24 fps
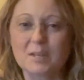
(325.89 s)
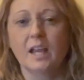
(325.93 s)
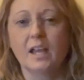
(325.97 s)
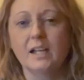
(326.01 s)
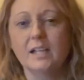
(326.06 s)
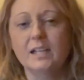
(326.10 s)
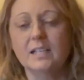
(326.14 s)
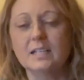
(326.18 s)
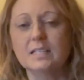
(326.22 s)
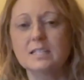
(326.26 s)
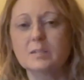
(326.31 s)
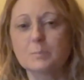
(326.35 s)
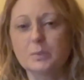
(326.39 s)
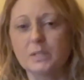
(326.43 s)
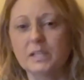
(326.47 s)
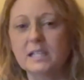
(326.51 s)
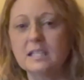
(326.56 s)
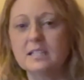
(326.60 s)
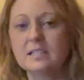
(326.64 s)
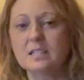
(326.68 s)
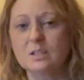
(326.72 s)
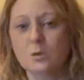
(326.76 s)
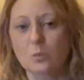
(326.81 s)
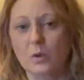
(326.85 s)
He
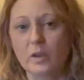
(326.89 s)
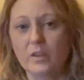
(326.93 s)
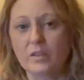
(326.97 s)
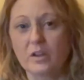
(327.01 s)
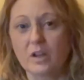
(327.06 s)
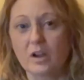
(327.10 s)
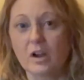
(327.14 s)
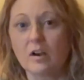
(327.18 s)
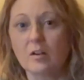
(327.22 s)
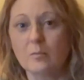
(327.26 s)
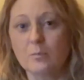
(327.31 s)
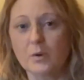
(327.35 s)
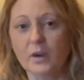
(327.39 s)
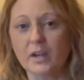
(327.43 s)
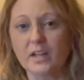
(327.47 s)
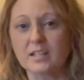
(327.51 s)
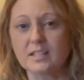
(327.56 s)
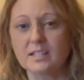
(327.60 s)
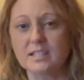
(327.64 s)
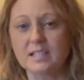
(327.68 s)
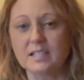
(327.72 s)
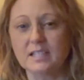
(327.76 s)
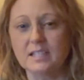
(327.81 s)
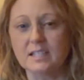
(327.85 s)
explains the way that her
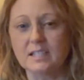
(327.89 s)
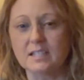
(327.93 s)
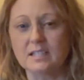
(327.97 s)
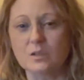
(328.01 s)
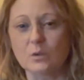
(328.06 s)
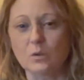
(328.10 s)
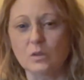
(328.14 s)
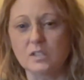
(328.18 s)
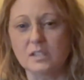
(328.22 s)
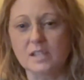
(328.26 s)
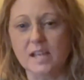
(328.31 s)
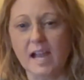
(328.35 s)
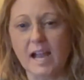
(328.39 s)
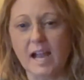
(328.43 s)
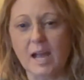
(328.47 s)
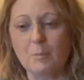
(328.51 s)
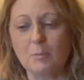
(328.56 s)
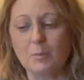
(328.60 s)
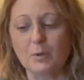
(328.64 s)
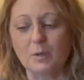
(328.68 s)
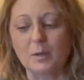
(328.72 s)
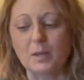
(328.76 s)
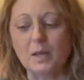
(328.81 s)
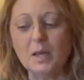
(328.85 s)
pregnancy is going to
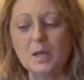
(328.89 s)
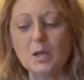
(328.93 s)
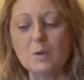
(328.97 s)
happen,